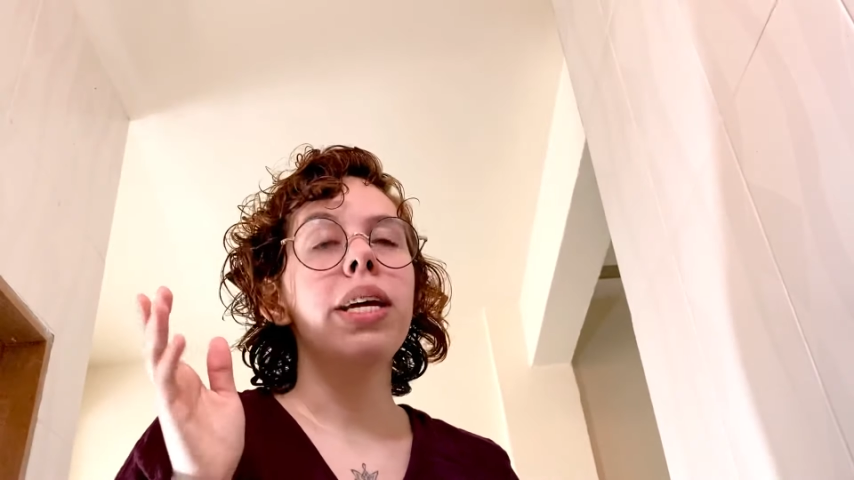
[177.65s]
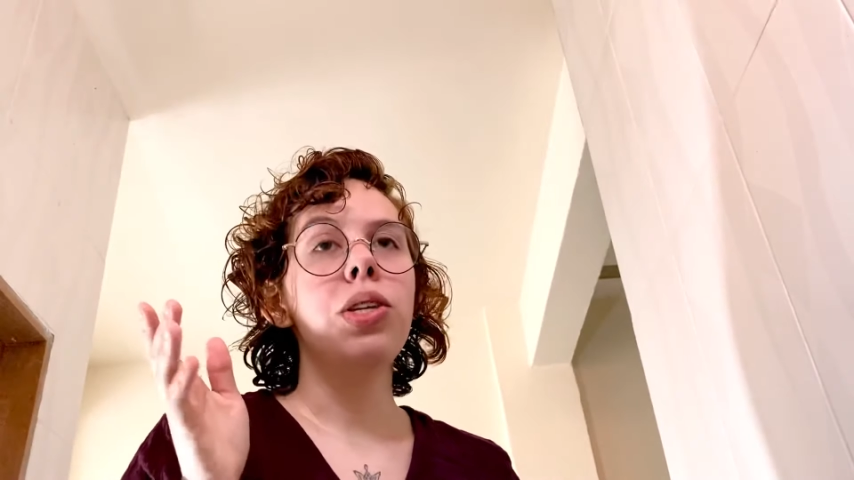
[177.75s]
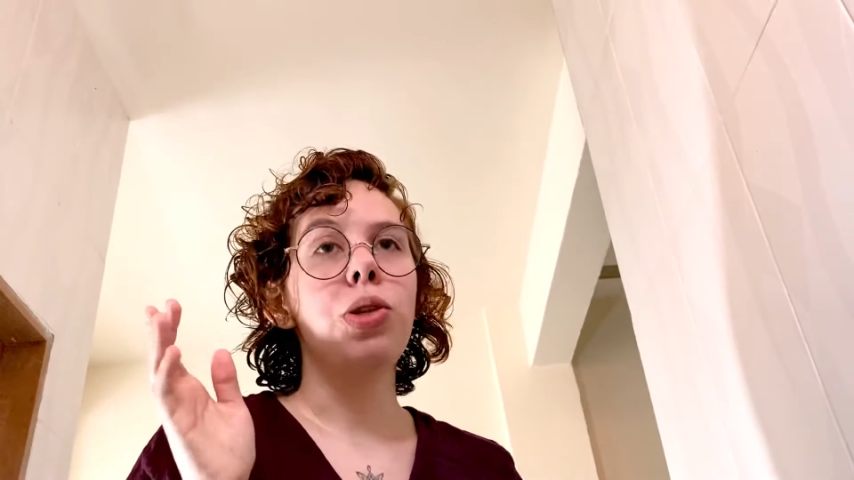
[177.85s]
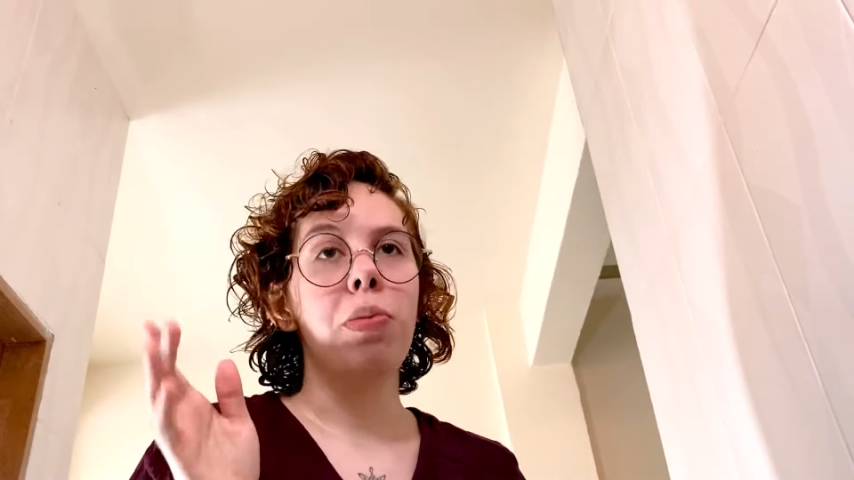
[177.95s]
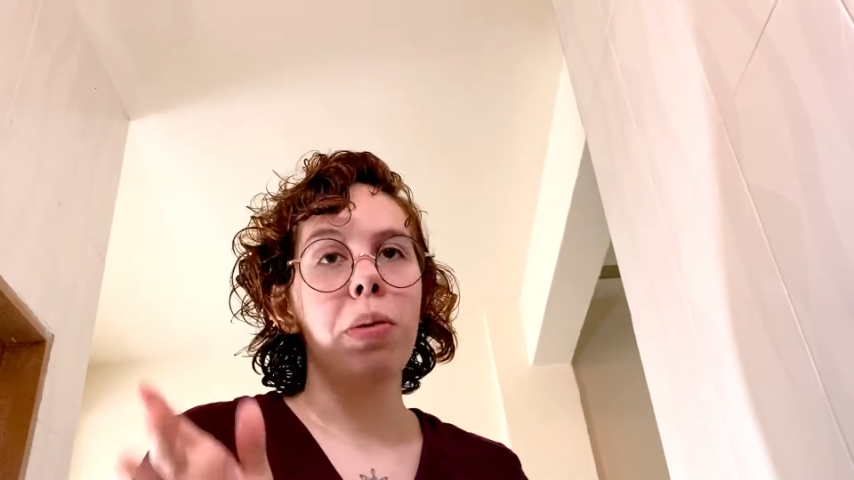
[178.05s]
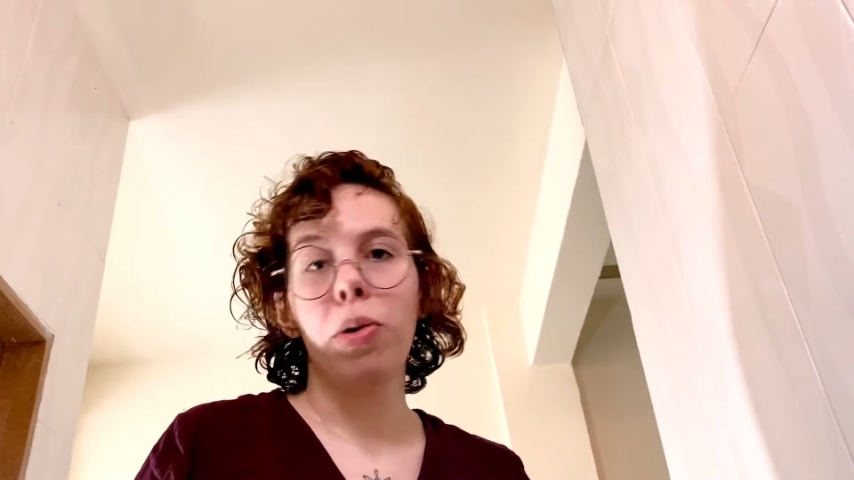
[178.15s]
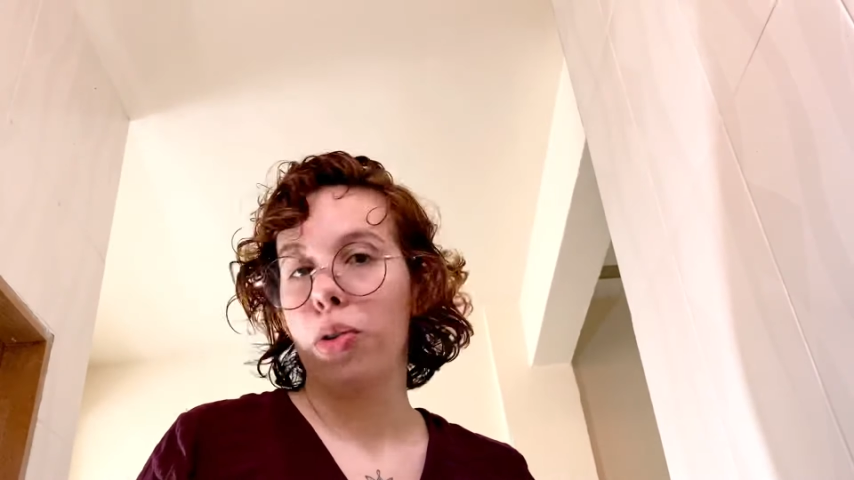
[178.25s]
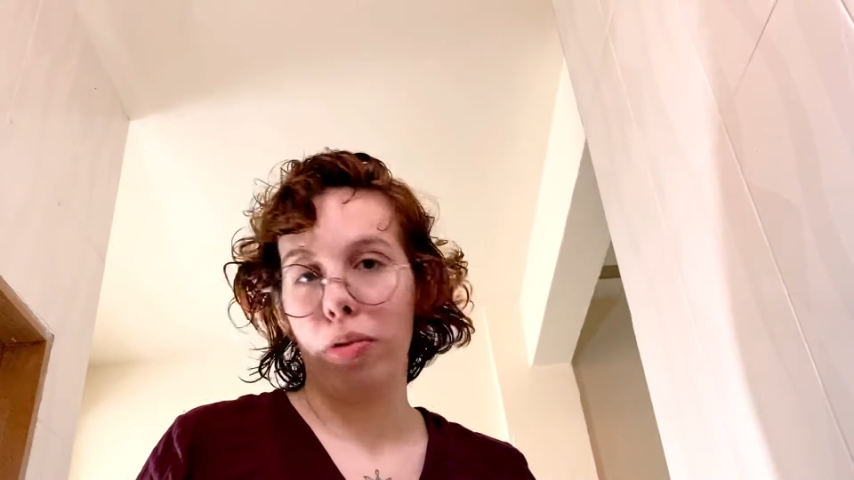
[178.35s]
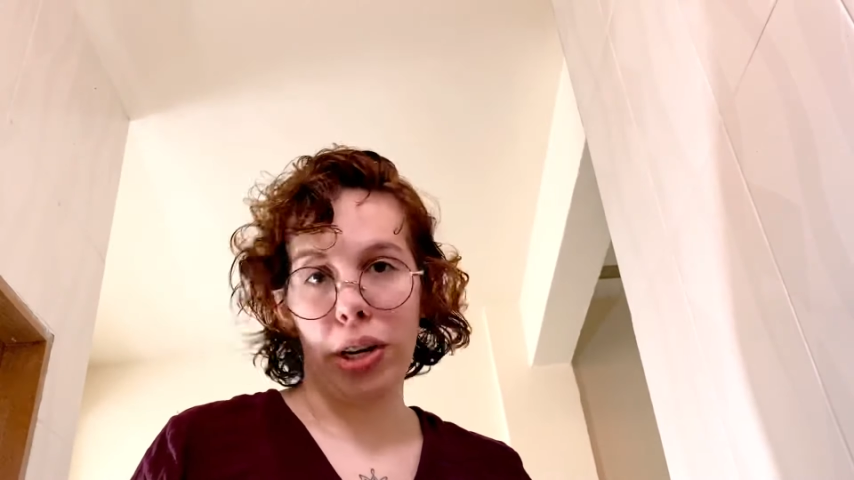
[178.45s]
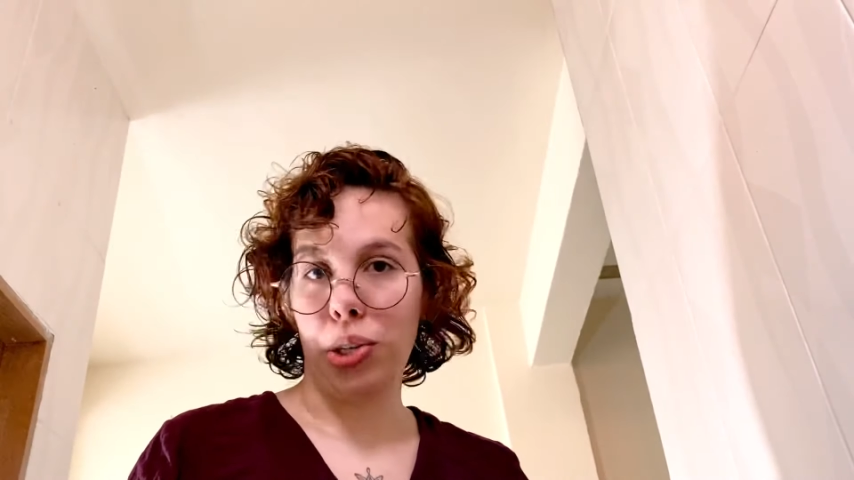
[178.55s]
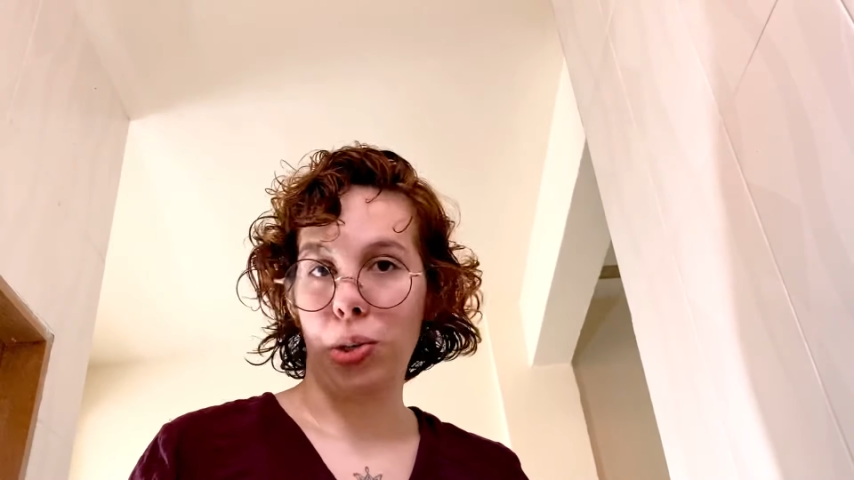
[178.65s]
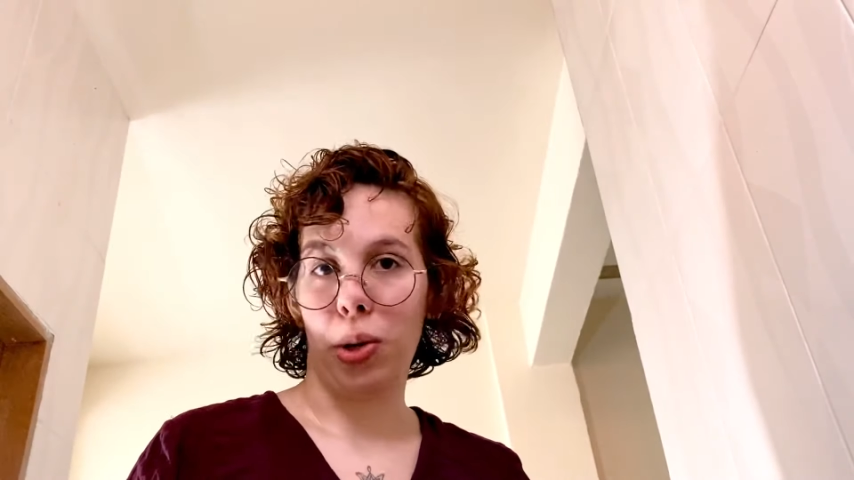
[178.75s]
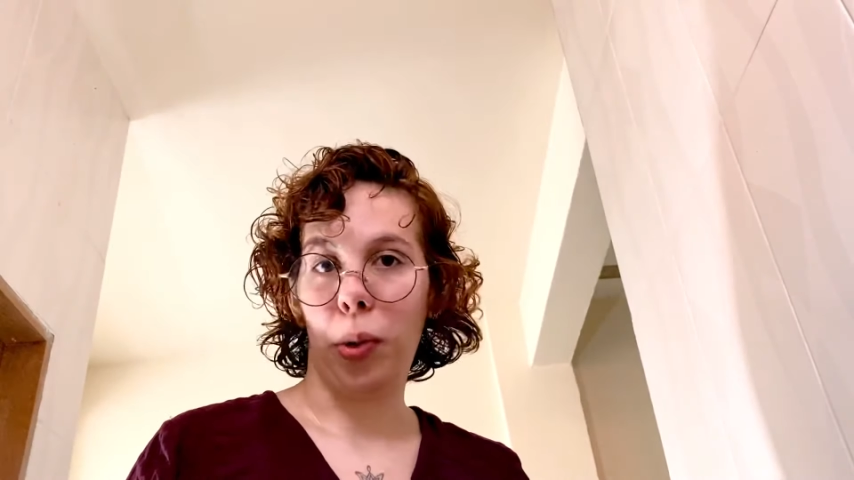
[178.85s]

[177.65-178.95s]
it to be motivational,